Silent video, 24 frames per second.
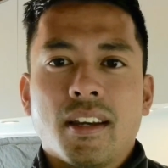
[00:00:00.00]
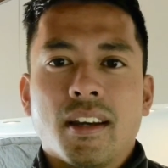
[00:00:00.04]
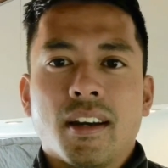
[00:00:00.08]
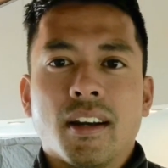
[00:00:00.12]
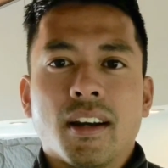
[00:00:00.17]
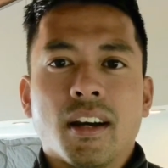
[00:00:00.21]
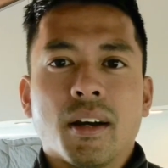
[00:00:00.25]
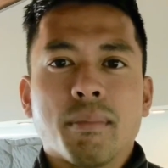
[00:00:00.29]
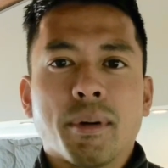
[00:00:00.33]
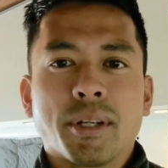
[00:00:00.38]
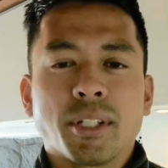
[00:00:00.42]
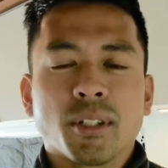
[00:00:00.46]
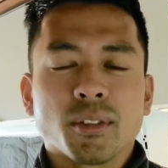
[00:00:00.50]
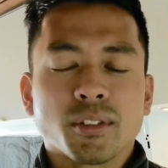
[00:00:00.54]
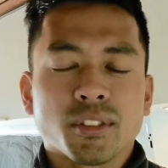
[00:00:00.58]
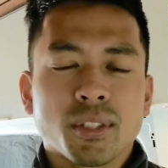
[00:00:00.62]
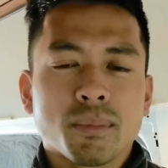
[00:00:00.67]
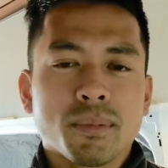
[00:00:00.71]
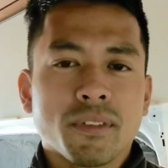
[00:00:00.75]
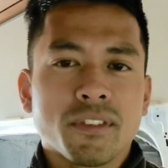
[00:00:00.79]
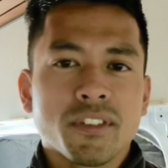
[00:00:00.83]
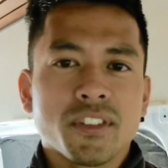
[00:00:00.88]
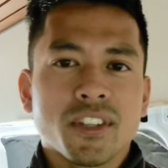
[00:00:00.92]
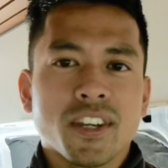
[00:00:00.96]
Um, I know
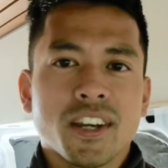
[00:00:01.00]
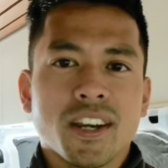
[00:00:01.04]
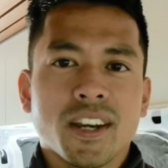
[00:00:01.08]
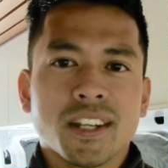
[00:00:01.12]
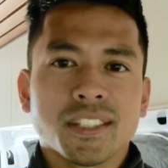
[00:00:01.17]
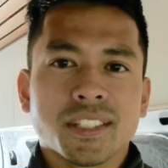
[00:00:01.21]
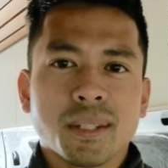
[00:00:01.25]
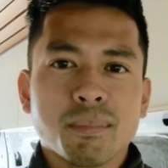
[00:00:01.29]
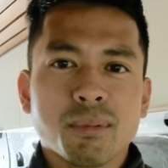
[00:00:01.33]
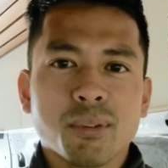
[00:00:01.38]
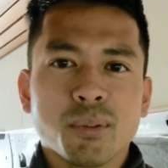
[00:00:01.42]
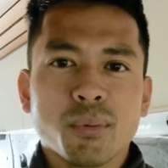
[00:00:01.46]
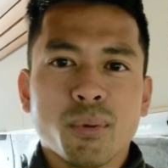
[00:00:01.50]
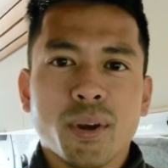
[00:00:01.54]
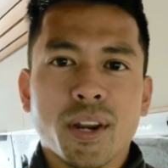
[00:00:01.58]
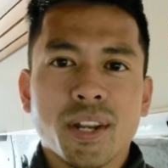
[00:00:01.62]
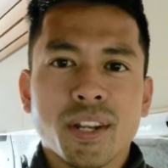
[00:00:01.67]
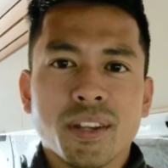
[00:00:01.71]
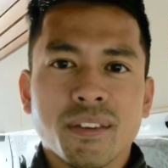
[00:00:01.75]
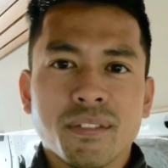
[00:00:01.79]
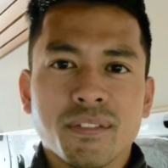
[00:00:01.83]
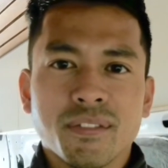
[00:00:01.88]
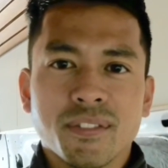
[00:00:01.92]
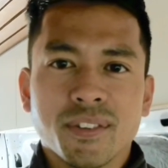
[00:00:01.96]
some of you guys have been
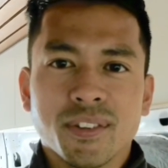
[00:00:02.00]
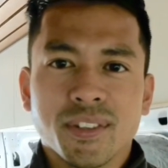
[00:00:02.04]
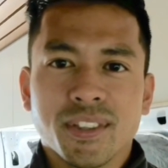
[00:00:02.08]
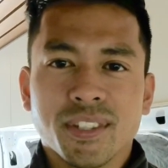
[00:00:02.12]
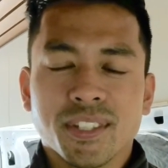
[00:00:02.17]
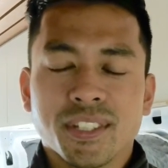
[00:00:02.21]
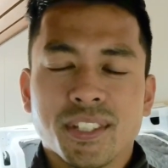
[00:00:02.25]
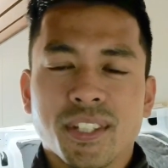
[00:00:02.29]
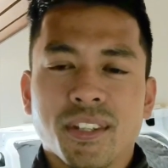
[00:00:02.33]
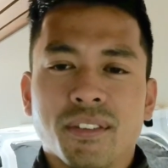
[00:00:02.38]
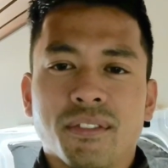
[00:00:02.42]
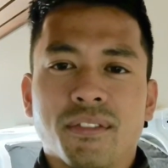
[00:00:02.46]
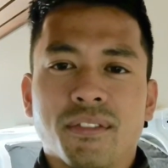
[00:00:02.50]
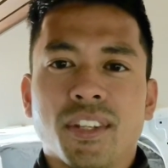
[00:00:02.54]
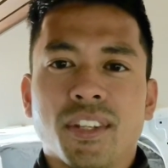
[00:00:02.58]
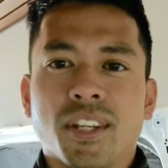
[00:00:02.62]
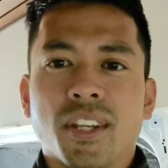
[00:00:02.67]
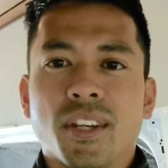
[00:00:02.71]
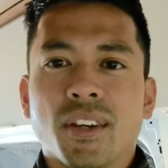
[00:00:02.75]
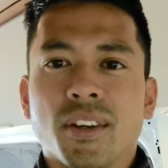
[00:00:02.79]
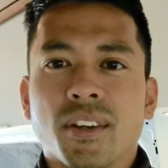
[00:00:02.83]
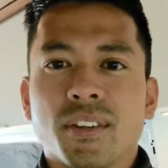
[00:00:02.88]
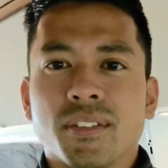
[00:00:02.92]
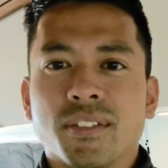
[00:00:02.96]
waiting for this
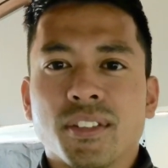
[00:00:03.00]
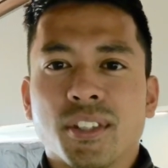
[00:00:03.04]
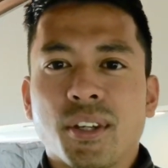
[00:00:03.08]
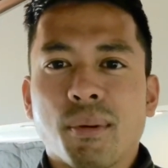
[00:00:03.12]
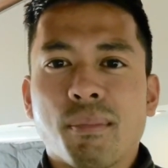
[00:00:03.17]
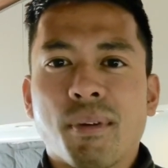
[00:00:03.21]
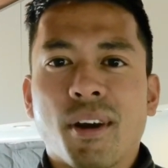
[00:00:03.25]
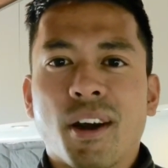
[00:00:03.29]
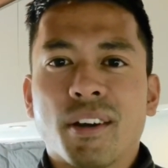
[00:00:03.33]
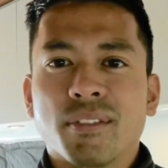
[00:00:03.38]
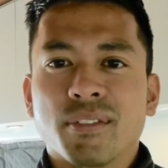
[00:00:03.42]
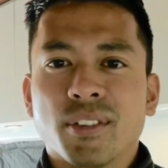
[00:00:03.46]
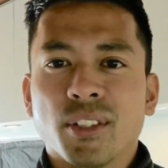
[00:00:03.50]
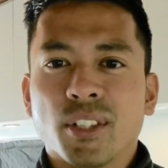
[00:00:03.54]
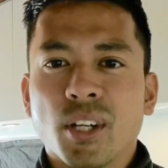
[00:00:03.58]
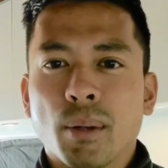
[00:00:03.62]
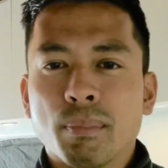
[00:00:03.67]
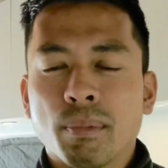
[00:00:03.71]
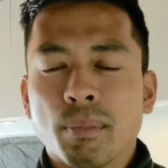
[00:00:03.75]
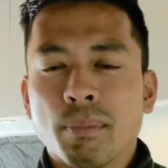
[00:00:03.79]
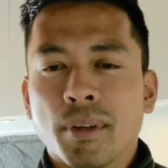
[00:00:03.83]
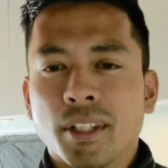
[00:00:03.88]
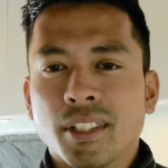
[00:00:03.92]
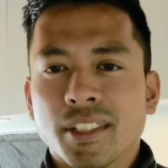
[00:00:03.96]
video to come out for a
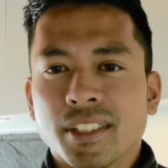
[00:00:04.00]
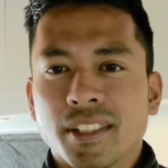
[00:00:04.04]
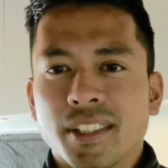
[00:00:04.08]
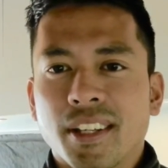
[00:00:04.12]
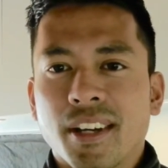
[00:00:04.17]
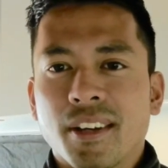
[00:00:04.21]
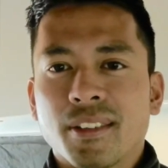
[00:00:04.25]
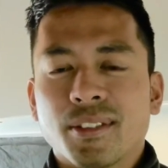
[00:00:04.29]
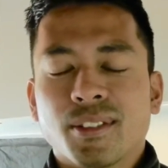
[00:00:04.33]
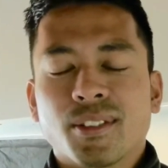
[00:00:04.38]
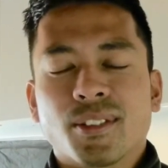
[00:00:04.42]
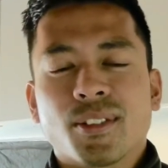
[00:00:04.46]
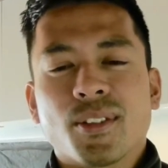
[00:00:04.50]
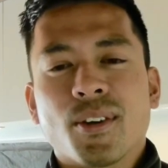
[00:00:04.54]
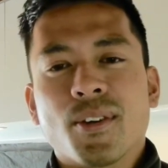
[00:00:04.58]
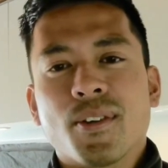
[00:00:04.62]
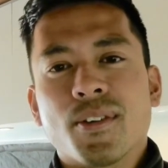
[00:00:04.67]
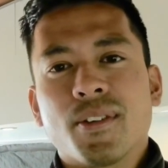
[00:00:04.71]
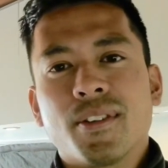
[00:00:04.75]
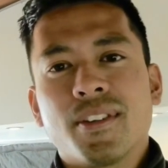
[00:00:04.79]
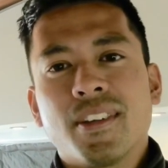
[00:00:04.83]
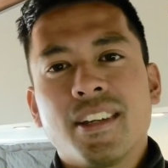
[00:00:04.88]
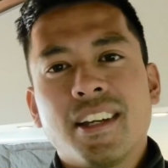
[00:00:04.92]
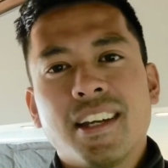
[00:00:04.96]
couple months now,
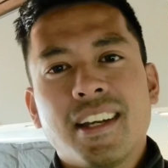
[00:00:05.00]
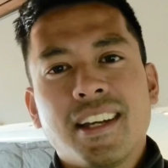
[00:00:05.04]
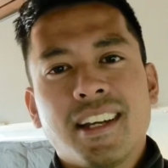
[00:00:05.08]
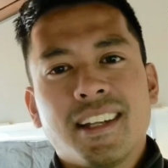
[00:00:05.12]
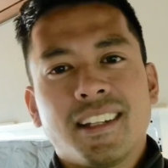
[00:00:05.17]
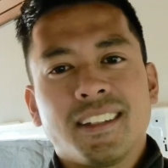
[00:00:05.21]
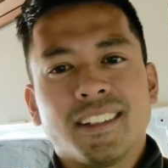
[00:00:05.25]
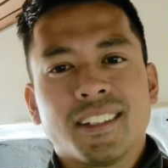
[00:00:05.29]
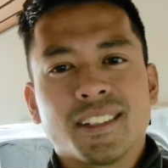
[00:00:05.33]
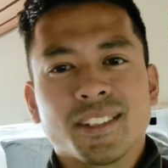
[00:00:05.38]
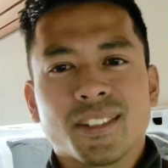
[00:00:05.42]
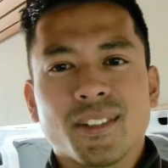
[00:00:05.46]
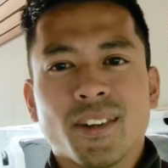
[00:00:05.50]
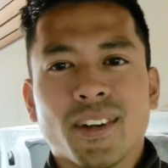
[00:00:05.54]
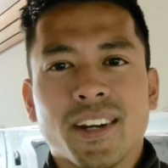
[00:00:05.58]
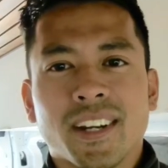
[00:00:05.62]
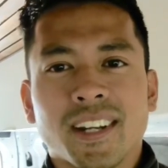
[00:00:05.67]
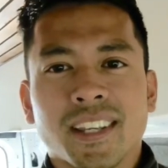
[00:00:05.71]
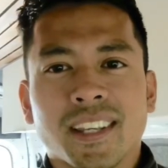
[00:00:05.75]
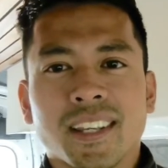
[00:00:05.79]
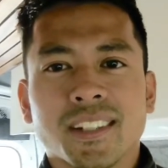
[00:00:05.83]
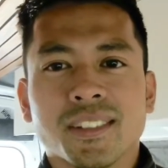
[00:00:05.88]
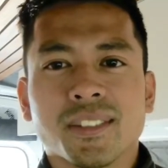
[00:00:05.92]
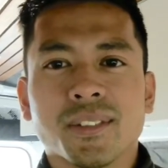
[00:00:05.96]
so let's go
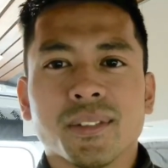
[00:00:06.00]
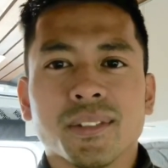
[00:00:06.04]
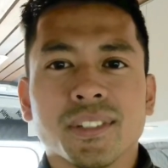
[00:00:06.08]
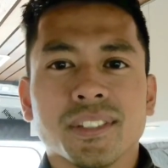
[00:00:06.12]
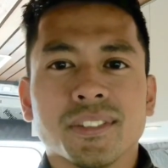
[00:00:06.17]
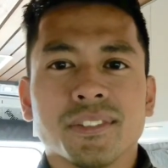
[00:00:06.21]
ahead and get to